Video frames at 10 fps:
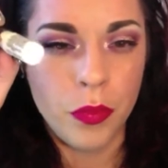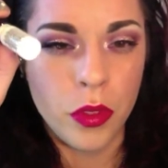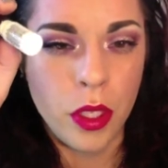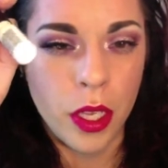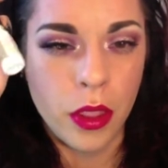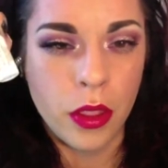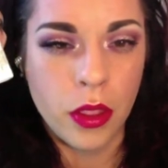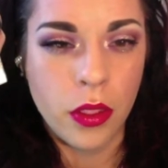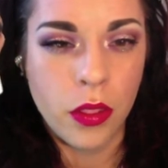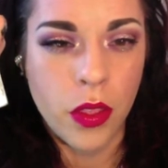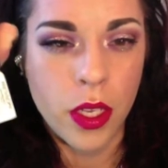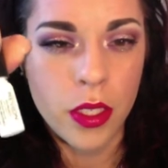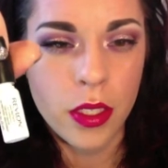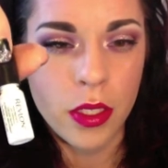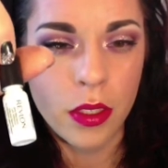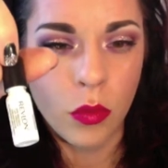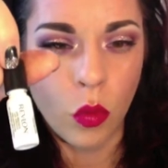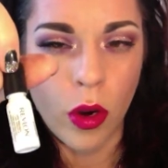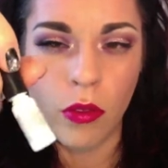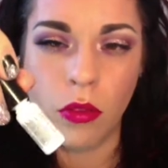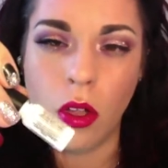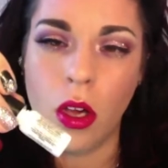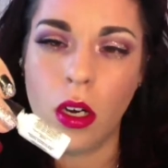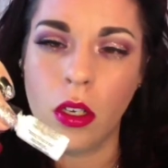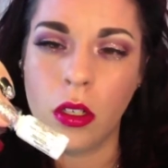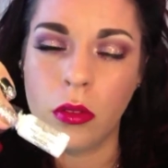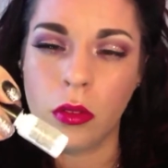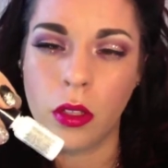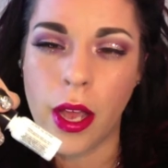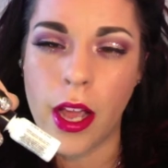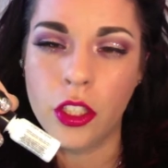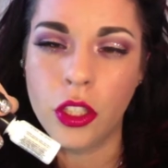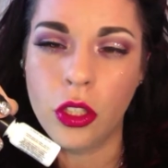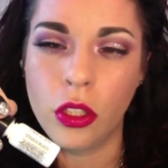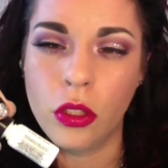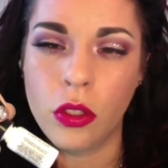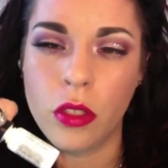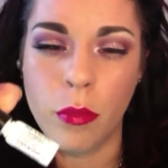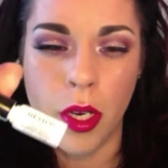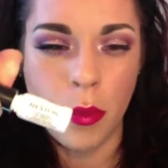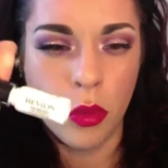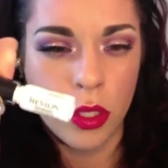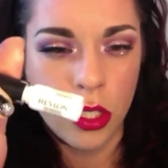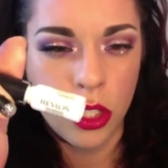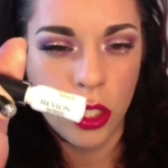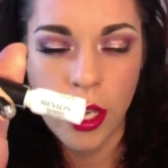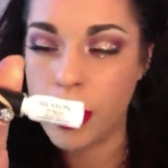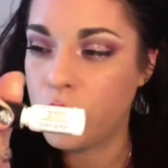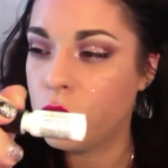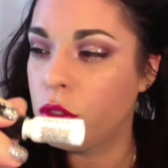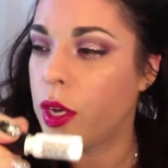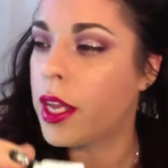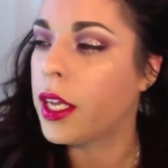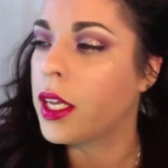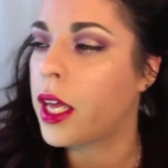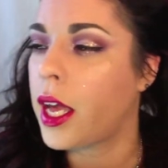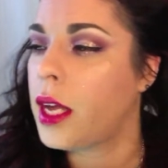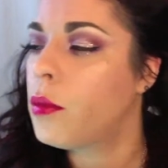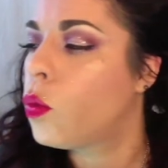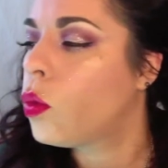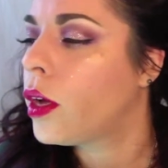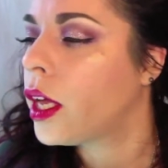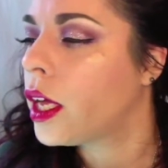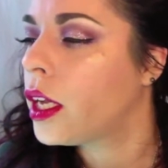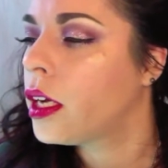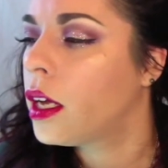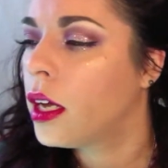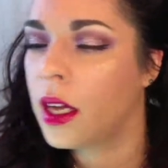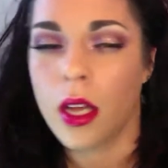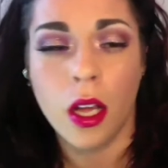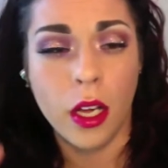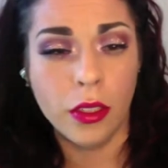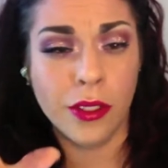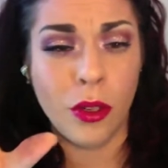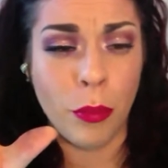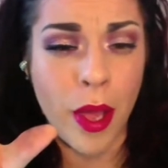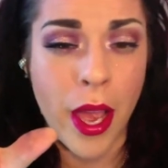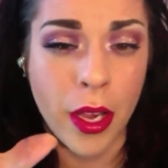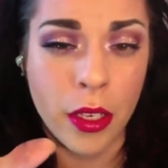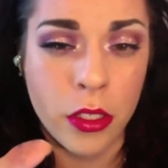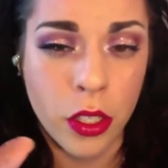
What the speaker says: get this Revlon lash glue. It's mini precision lash glue, and it came in a little package